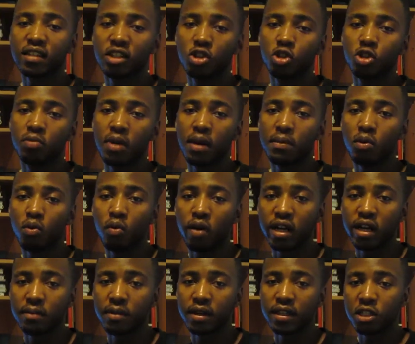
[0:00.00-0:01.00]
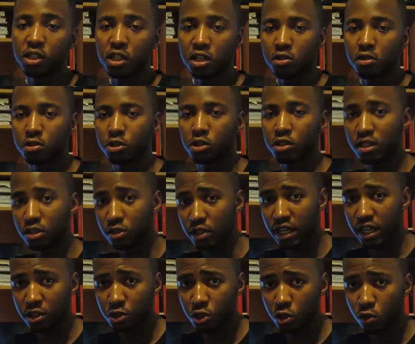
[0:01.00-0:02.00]
that you might be worrying about that you
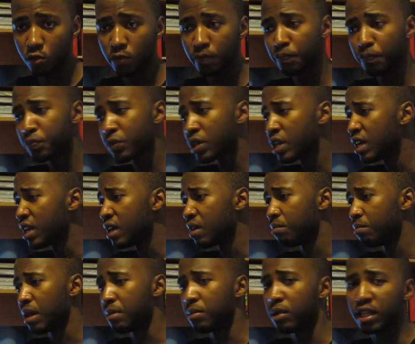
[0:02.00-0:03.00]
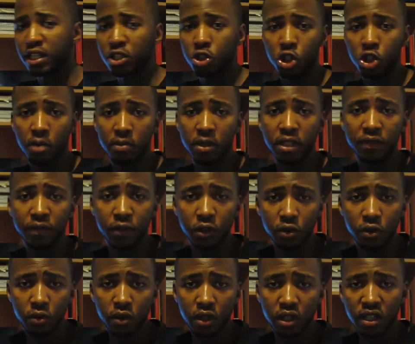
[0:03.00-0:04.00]
can't control. Maybe you had a job
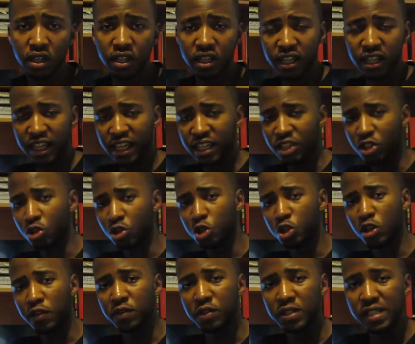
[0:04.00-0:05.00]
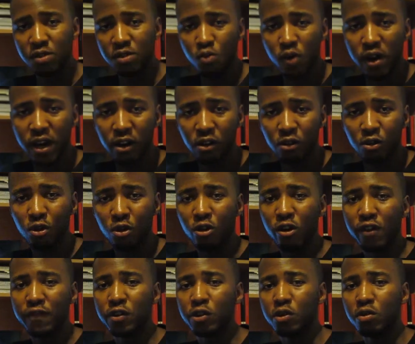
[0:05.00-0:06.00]
interview and you're not sure if you did well or
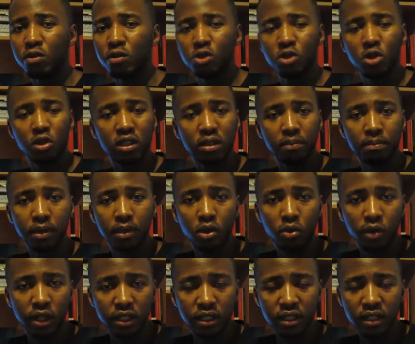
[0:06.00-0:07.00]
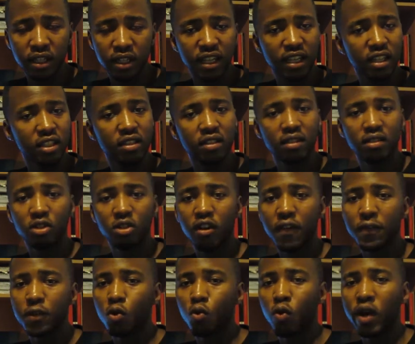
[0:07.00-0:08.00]
if you totally blew it and you
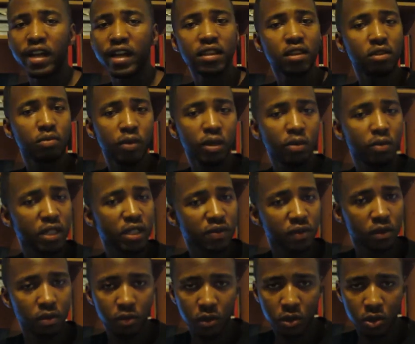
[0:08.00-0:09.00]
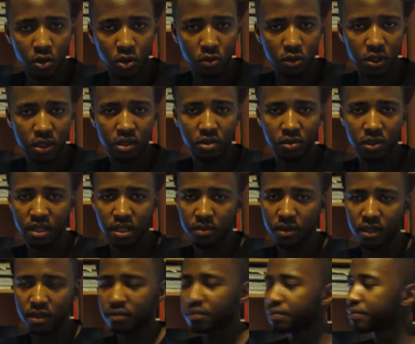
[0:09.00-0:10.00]
have to wait 3 weeks for the results or
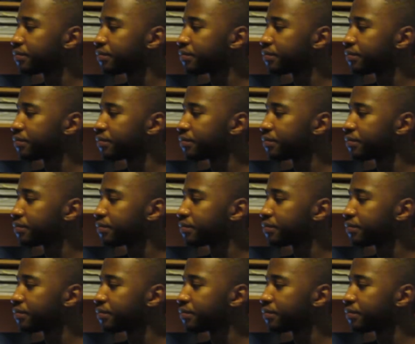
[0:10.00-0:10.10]
something.